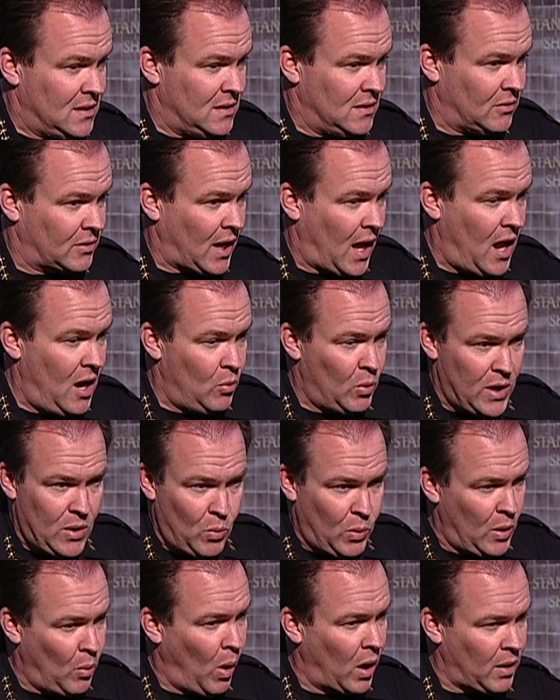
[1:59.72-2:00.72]
Okay, we,
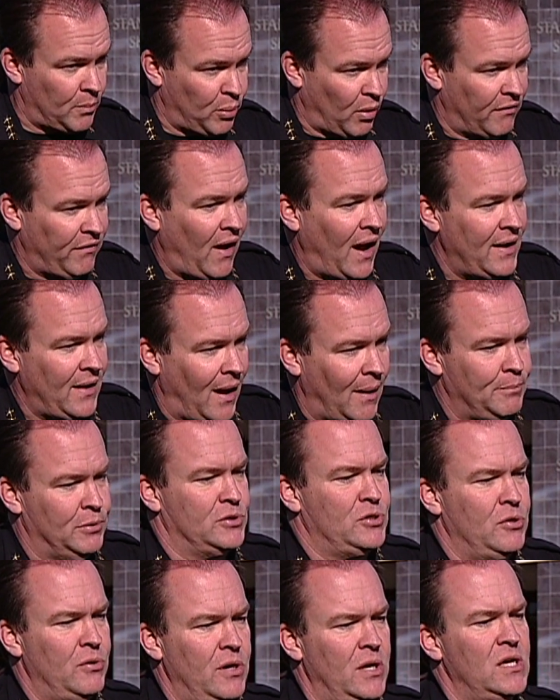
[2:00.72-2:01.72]
we want to provide
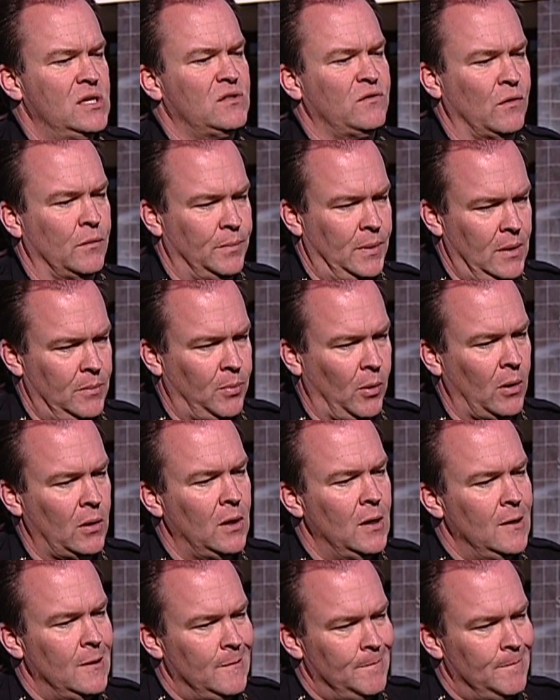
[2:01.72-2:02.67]
opportunities for people